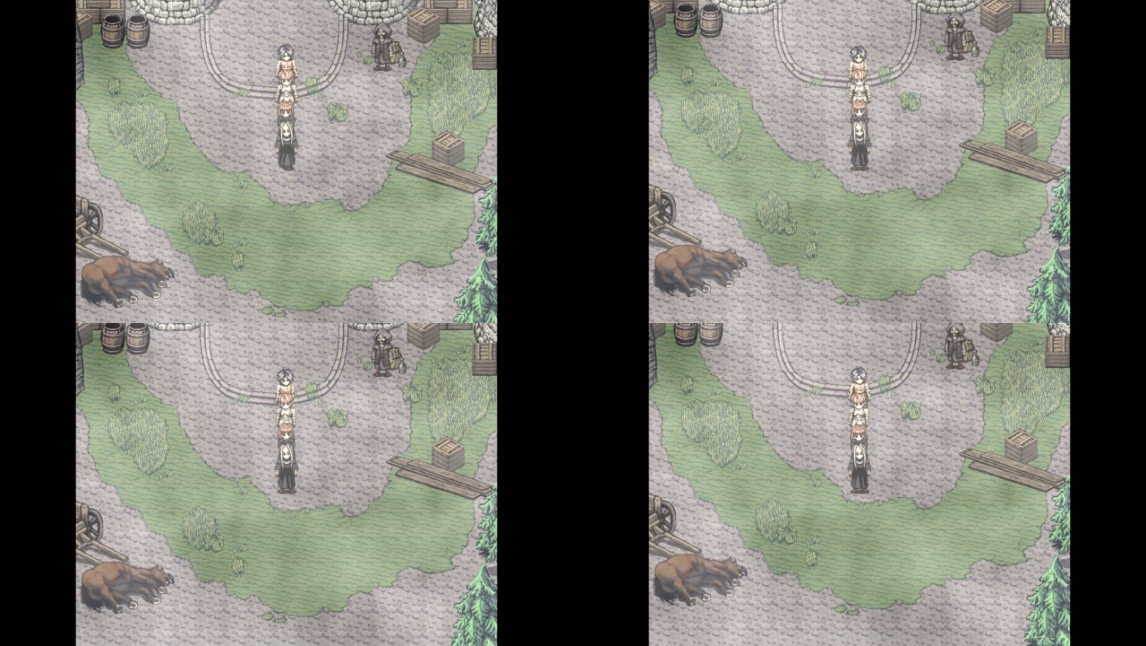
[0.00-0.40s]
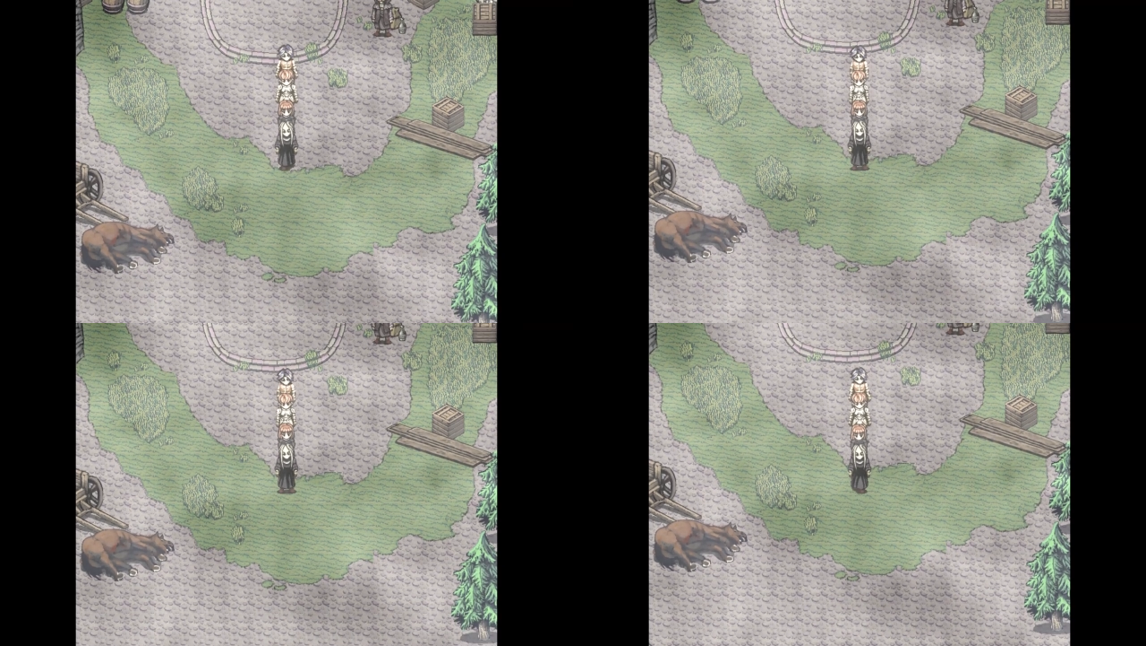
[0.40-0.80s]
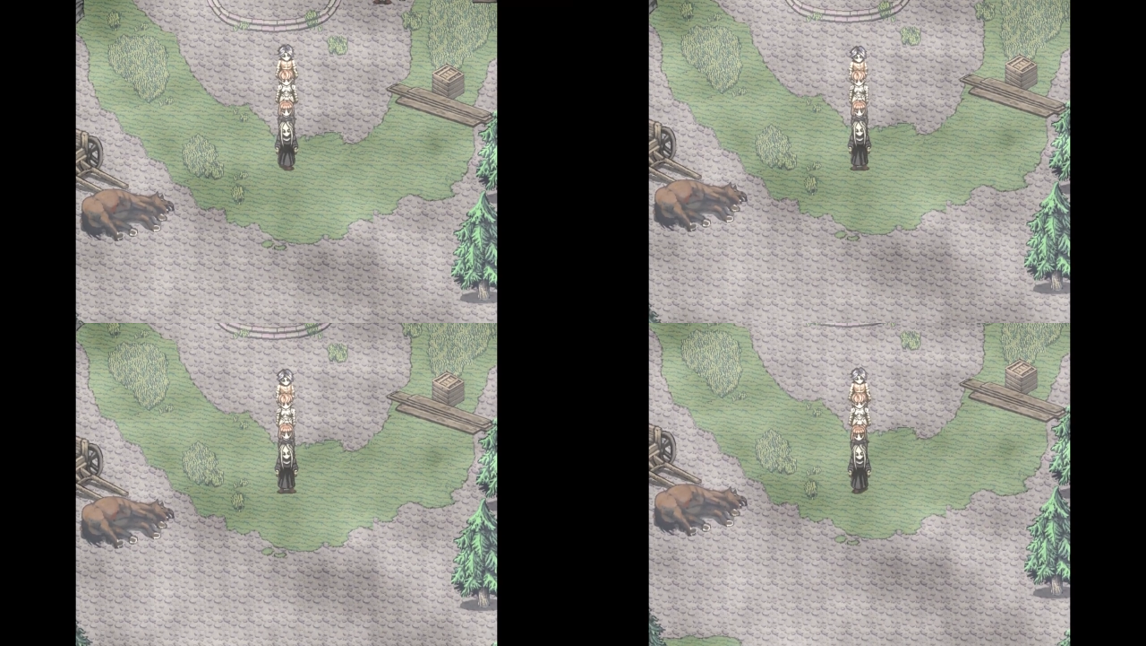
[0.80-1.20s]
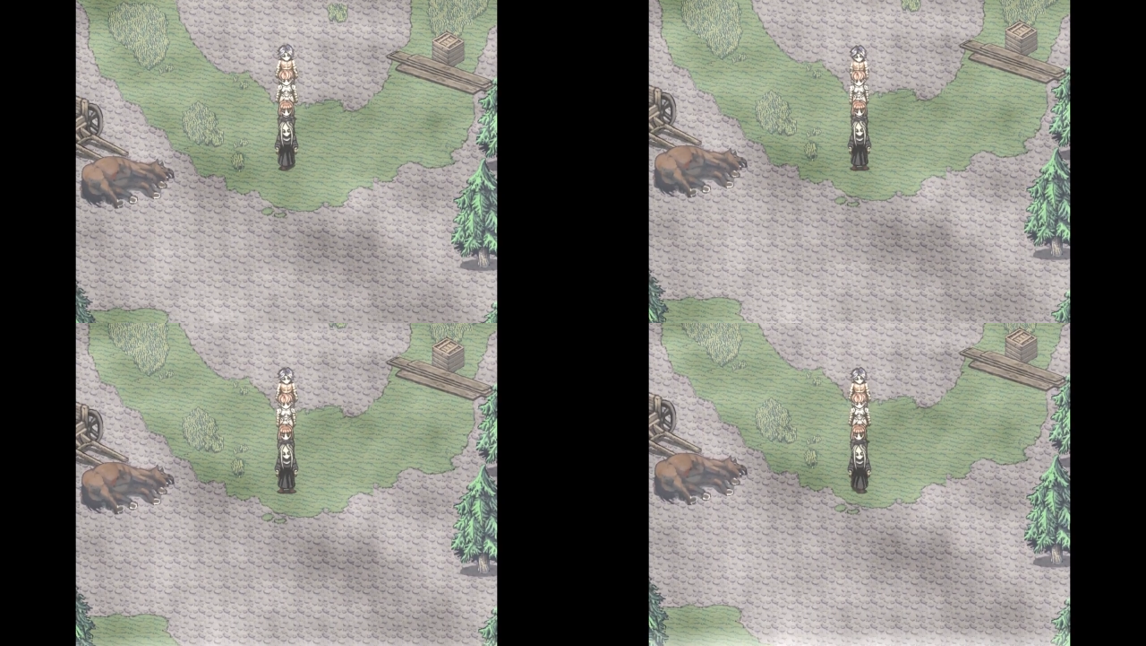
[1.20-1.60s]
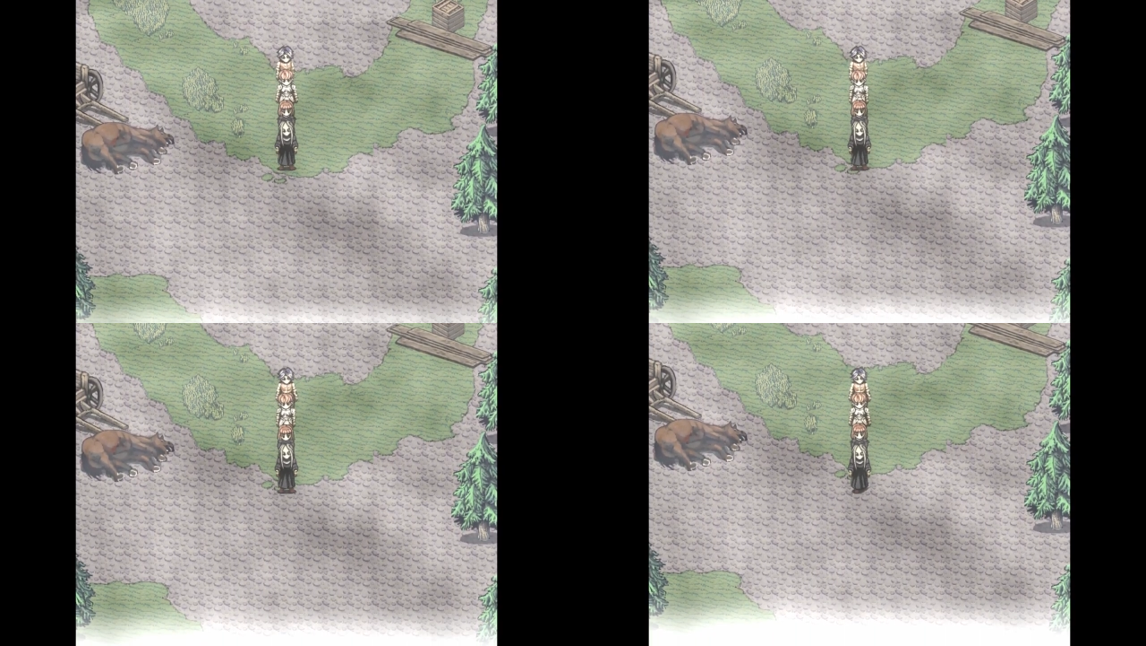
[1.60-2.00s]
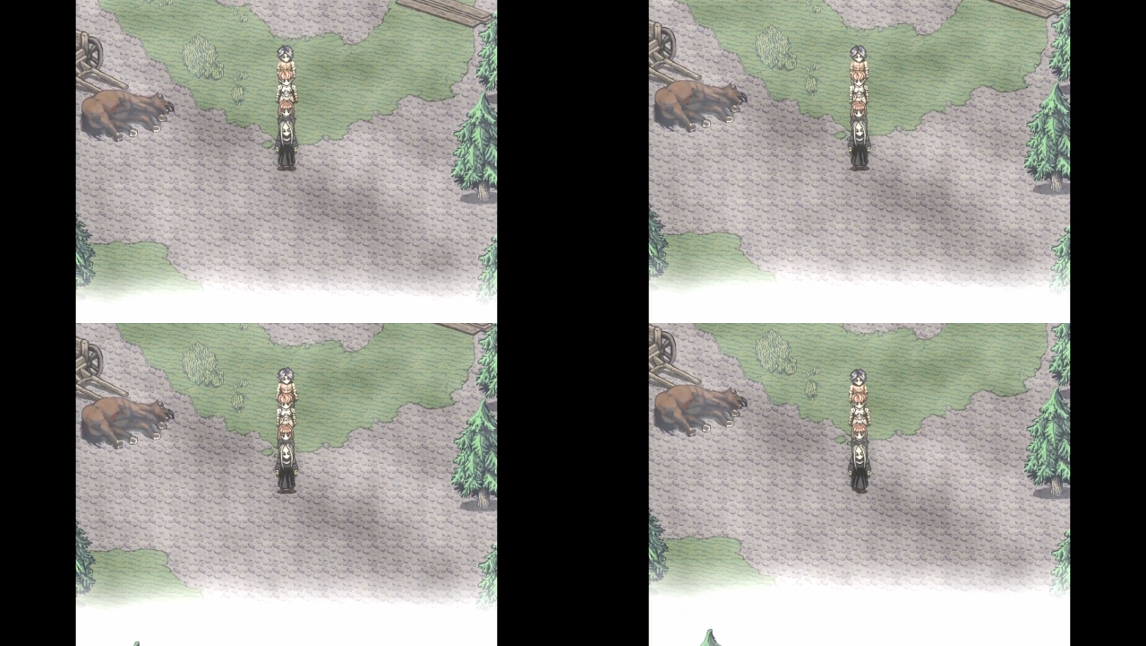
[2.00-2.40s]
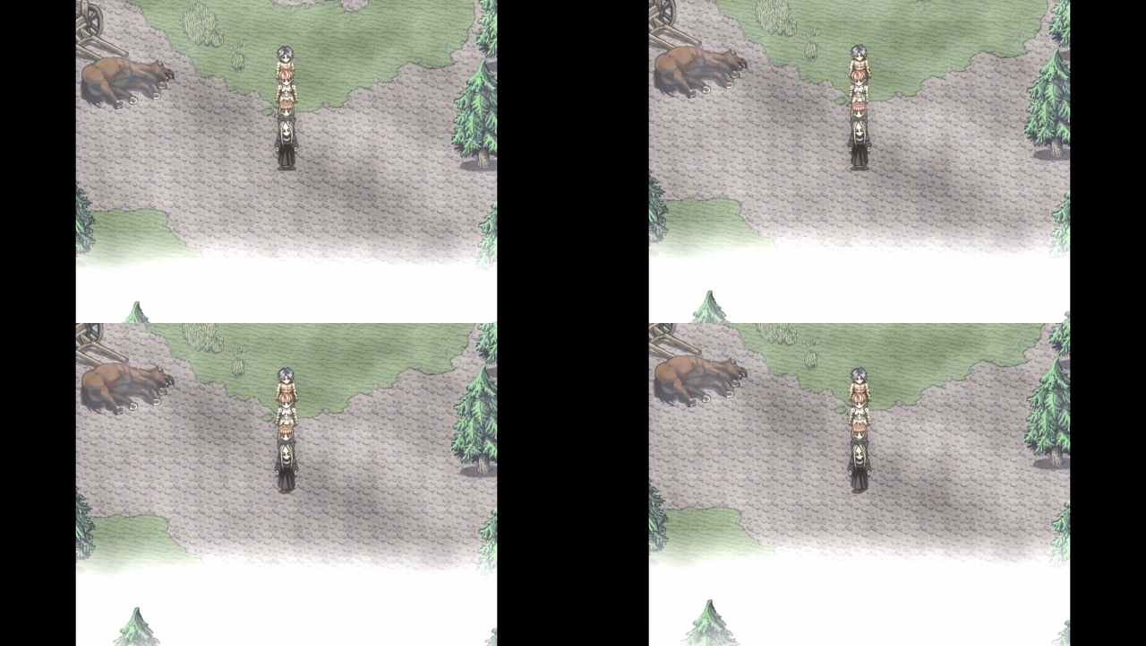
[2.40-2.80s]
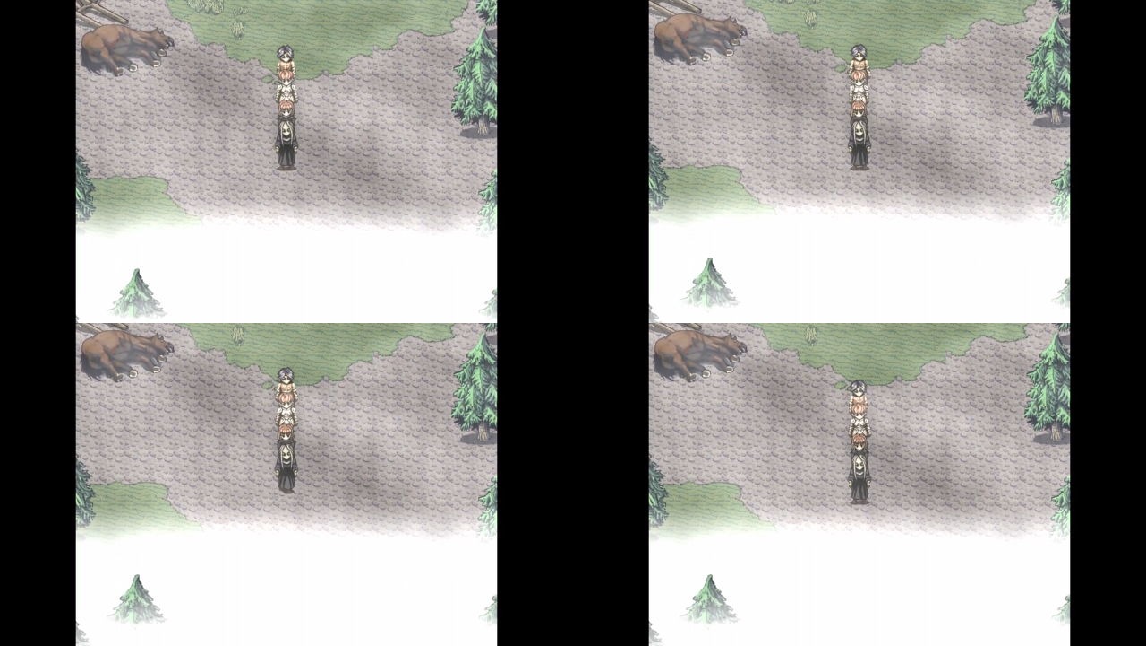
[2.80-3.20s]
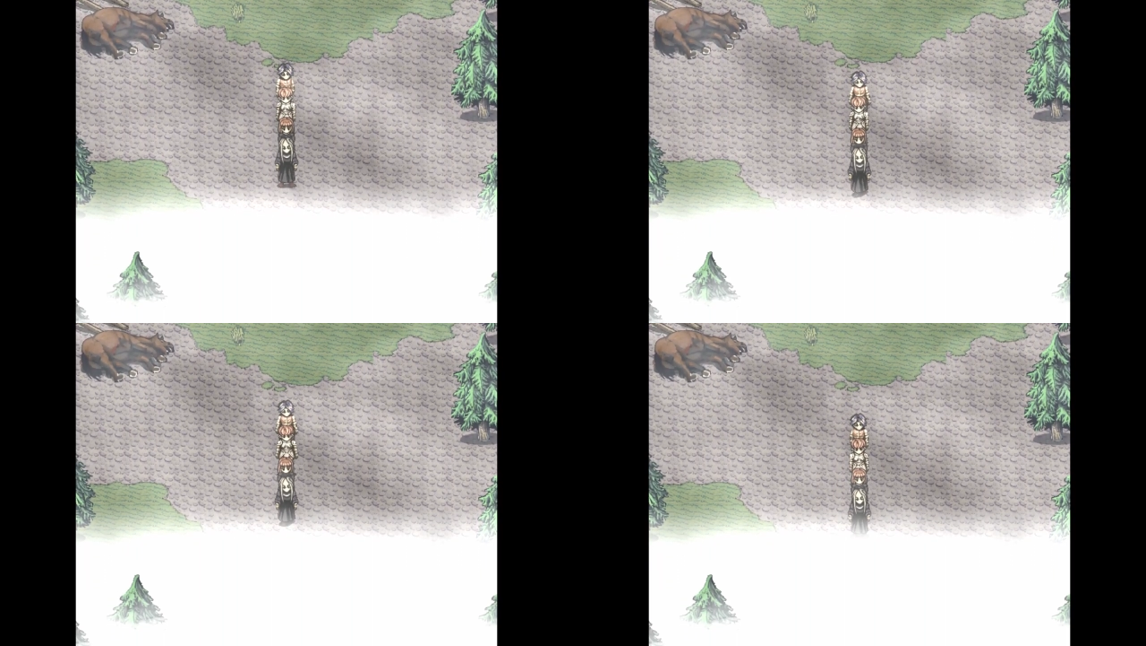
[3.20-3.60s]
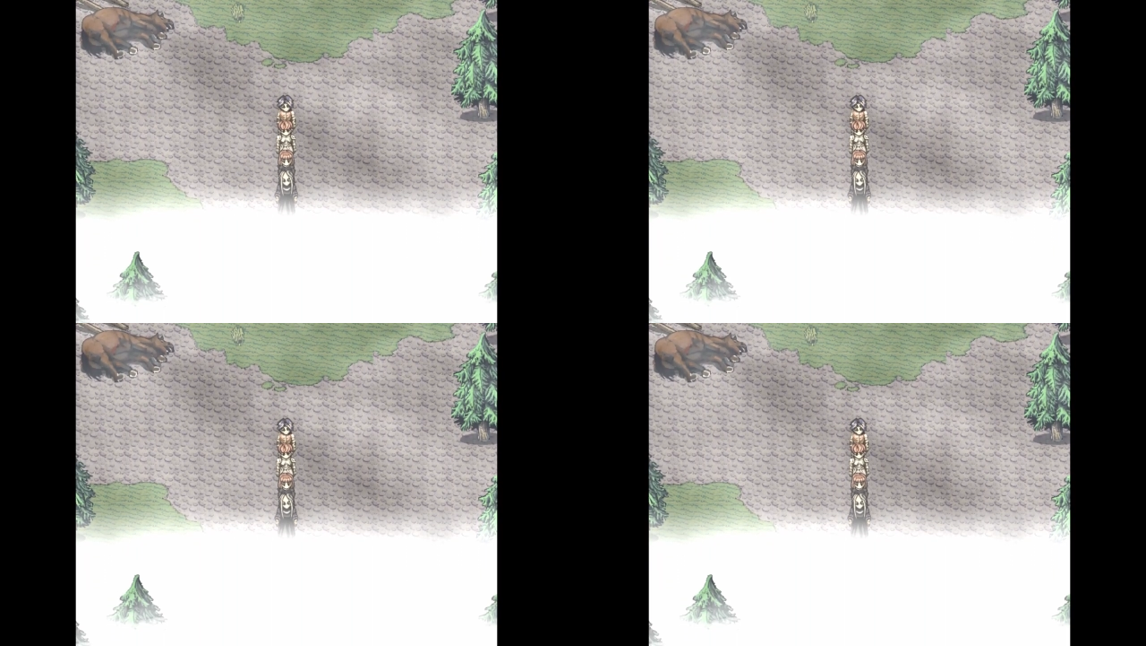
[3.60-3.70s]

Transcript: No face is visible, so there are no lips to read.